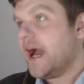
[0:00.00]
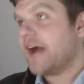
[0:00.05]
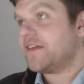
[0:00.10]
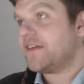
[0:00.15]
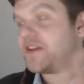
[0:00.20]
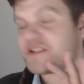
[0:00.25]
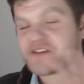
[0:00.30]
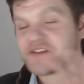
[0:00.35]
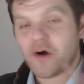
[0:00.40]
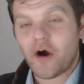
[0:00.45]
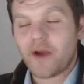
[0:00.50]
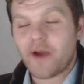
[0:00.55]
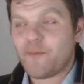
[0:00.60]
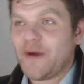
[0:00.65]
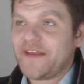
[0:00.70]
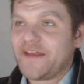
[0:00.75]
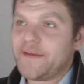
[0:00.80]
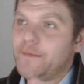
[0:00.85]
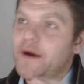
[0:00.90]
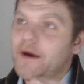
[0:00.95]
and the
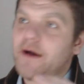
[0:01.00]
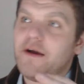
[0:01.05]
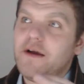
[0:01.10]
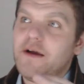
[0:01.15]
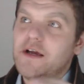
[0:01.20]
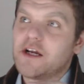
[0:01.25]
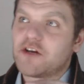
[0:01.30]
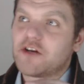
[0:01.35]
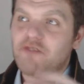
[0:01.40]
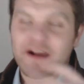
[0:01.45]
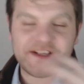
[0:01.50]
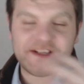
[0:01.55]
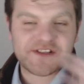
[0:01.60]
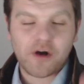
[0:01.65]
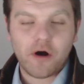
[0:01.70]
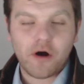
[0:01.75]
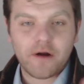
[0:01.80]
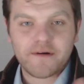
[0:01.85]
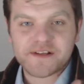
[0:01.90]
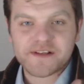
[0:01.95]
time when there were great
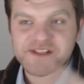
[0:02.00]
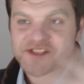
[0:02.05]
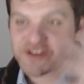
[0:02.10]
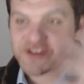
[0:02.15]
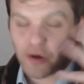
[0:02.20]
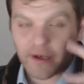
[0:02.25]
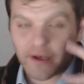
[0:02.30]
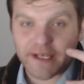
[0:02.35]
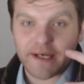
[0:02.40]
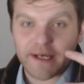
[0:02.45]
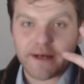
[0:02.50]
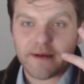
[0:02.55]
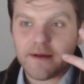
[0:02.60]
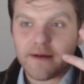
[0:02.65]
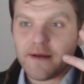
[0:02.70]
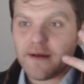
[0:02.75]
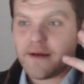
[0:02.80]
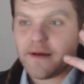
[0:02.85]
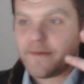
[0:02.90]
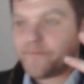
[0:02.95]
tyrants, psycho,